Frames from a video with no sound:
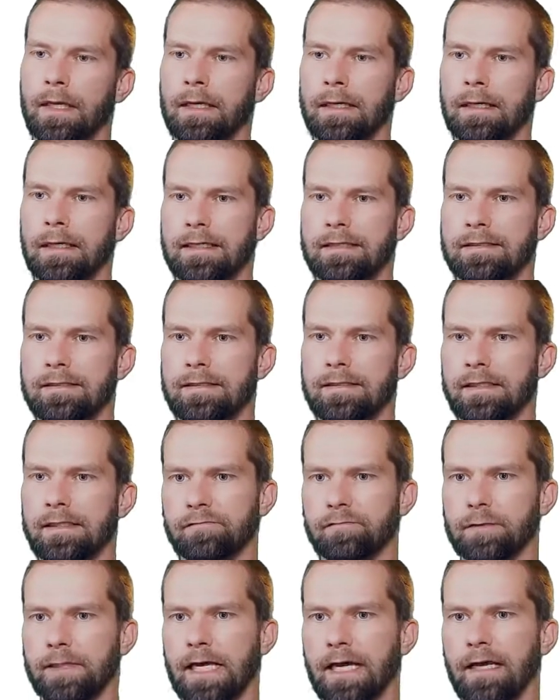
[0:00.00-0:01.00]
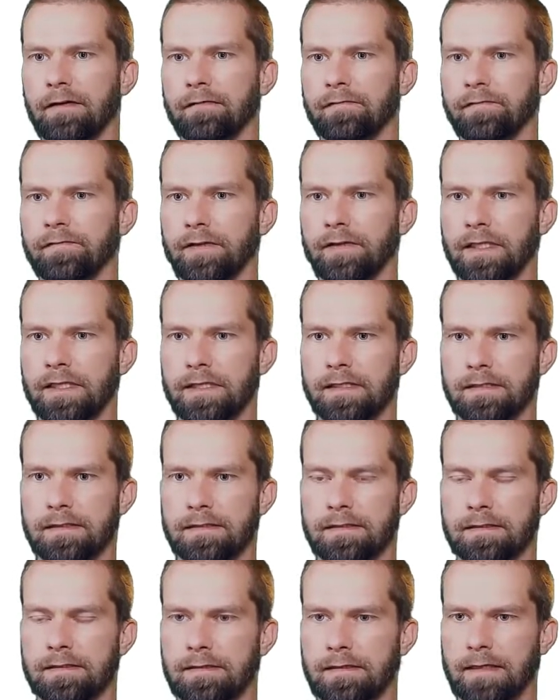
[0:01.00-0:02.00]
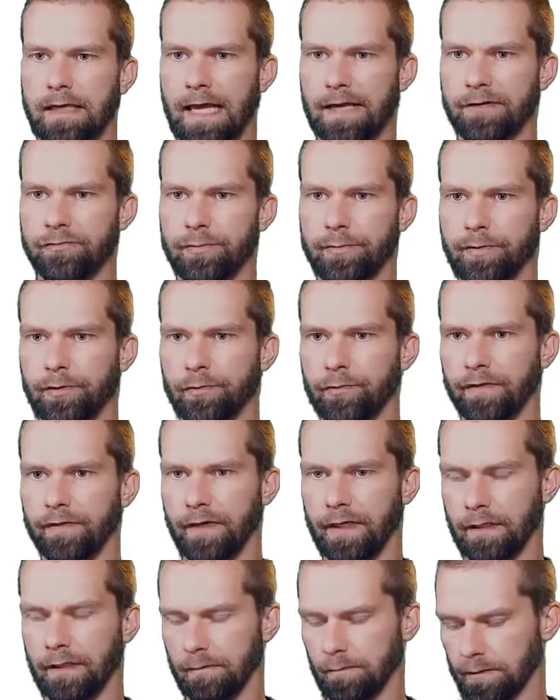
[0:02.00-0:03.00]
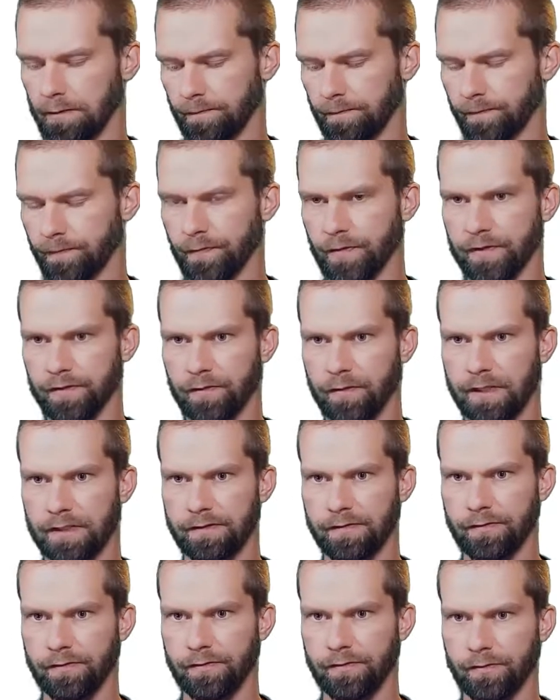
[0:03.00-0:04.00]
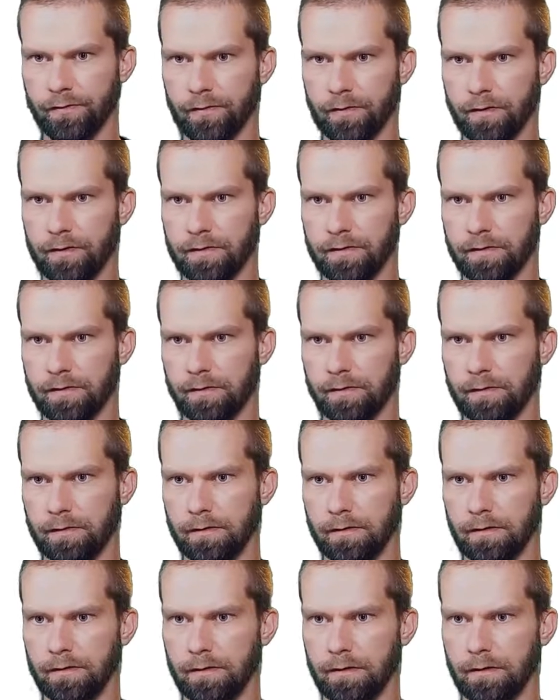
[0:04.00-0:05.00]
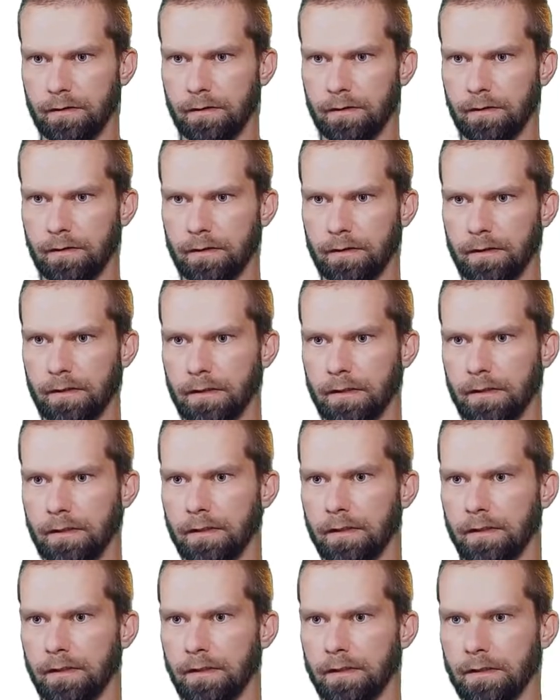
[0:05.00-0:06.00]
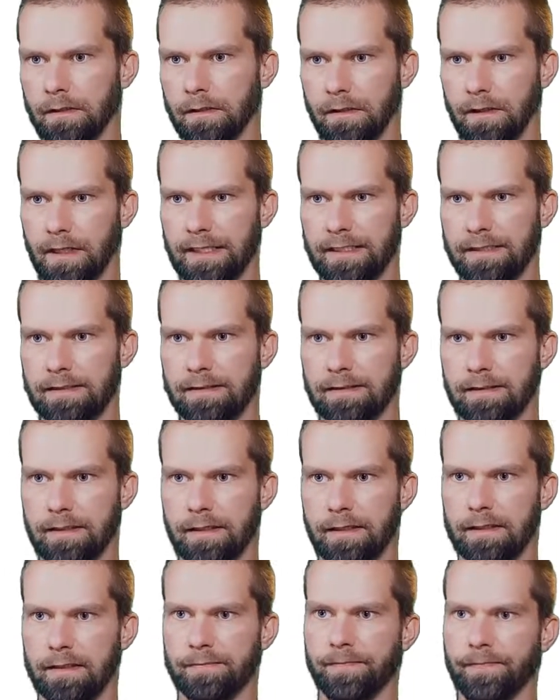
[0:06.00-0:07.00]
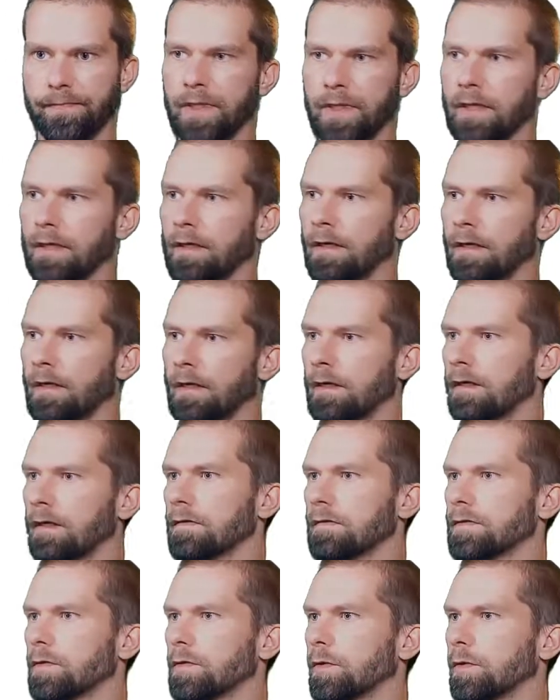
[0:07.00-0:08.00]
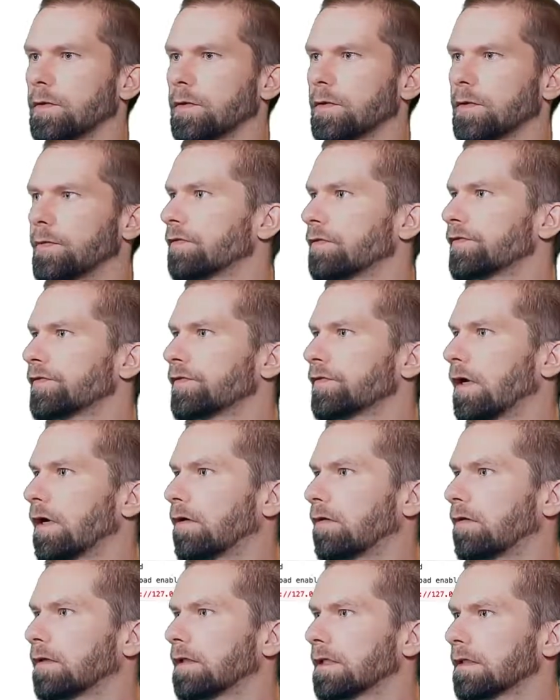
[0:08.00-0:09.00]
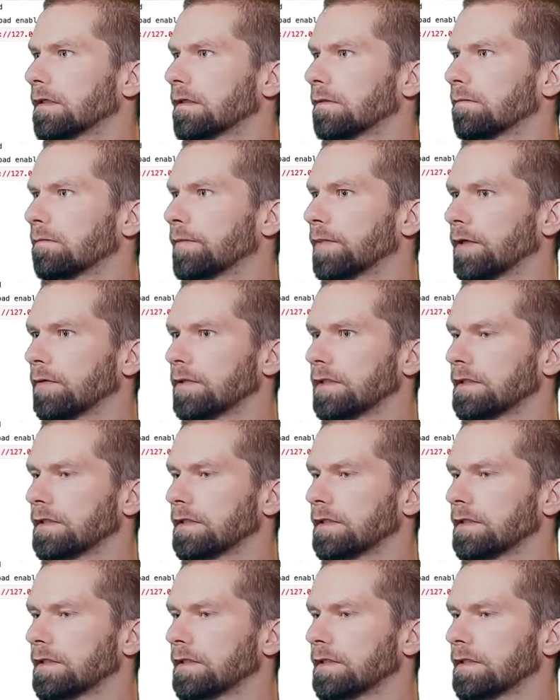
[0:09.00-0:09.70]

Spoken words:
Let's see if we have this attribute available. So let's do console log this here. So when we go to our component, we